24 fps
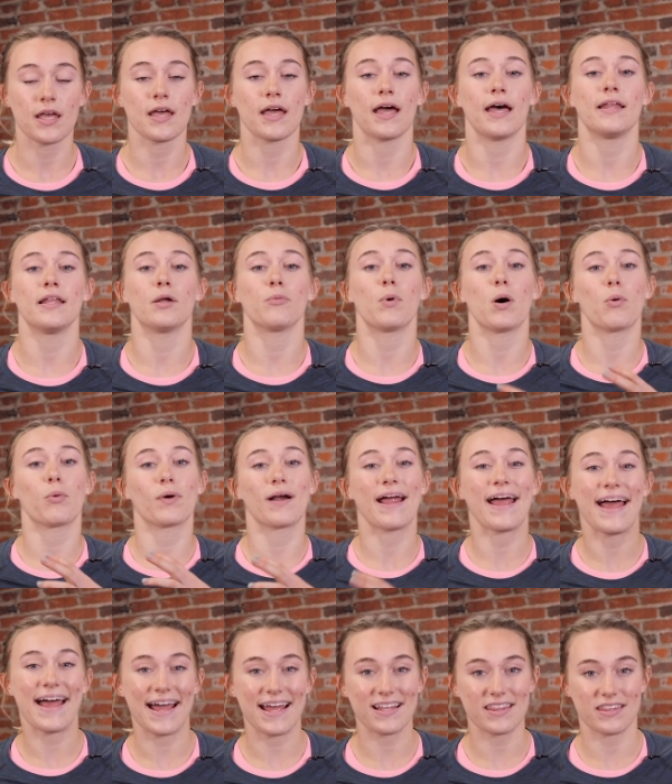And then while we're
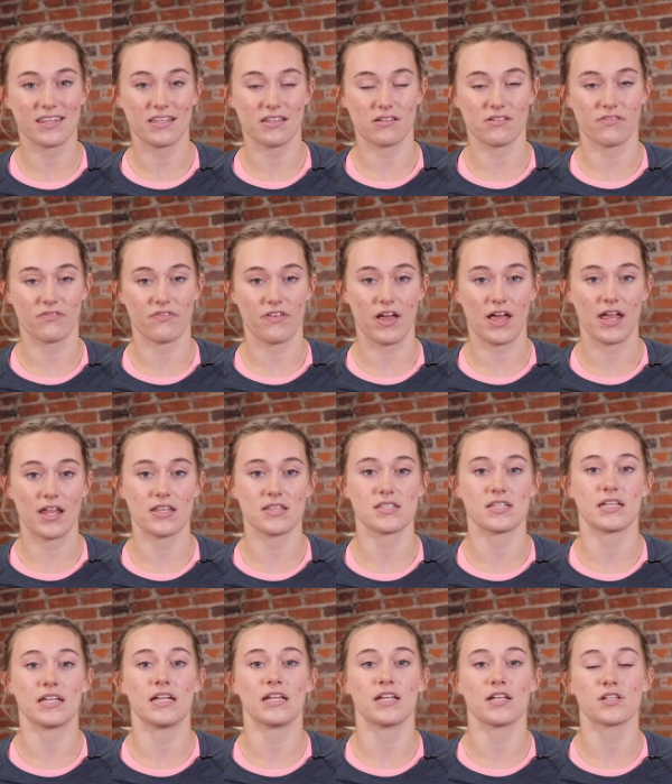at the event,
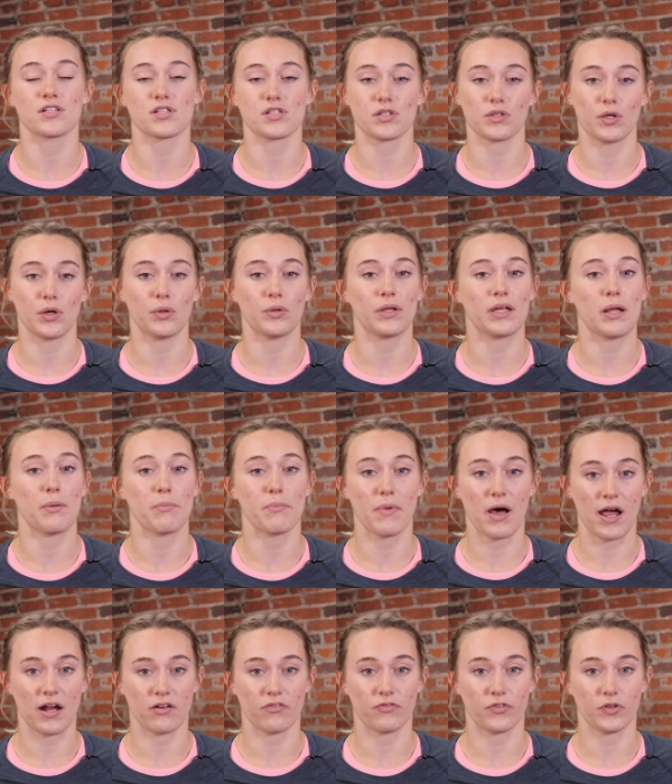eating slowly and
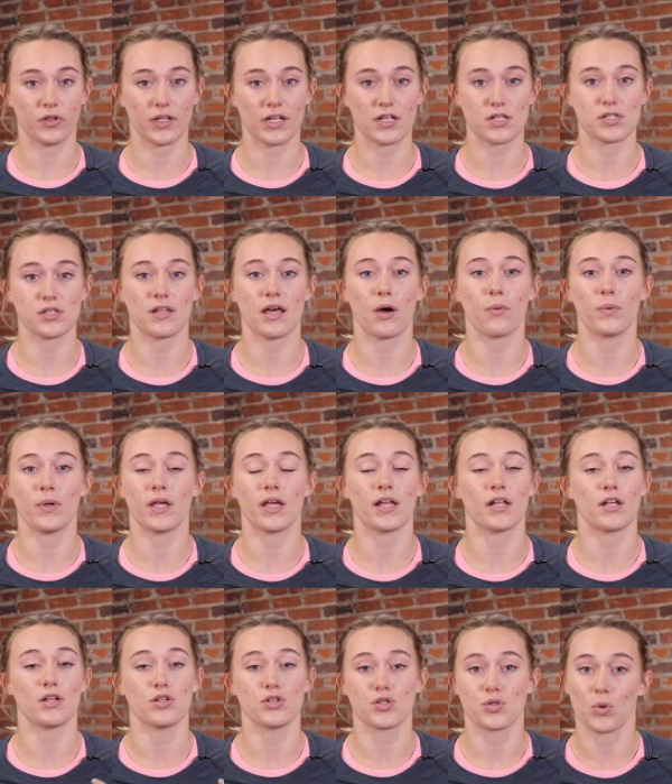mindfully so that we can
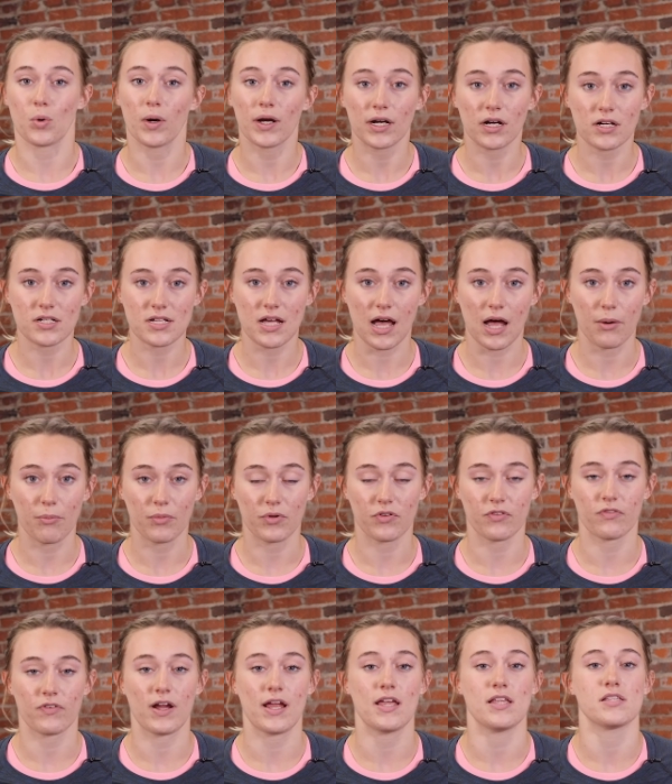enjoy our time with
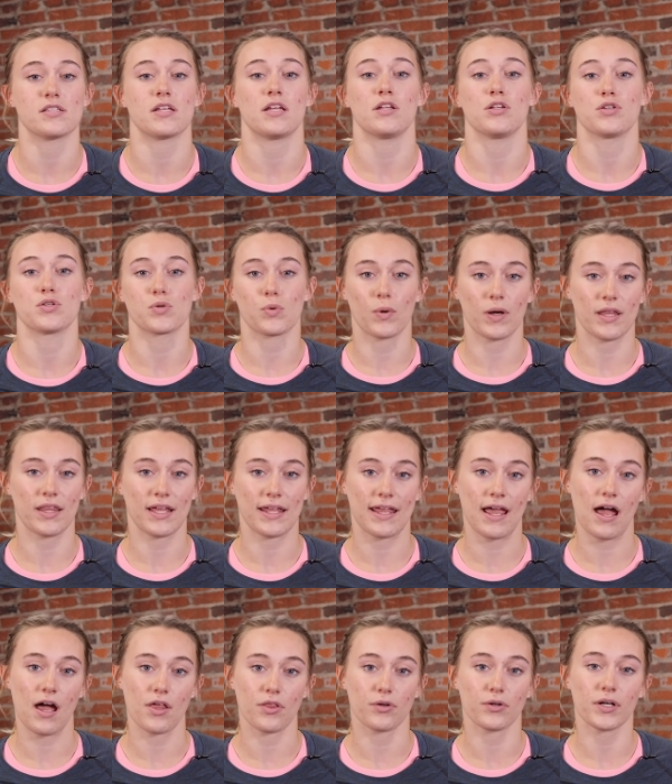friends, enjoy the
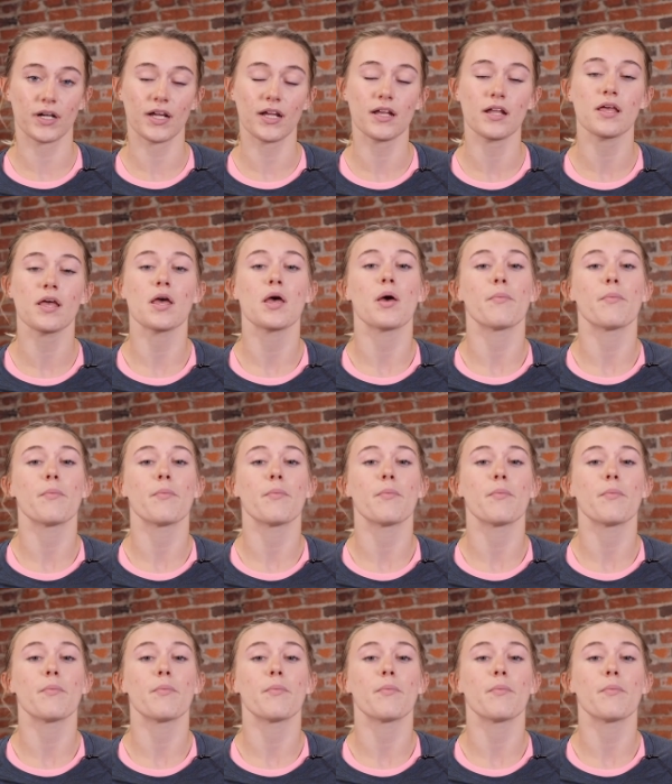gathering,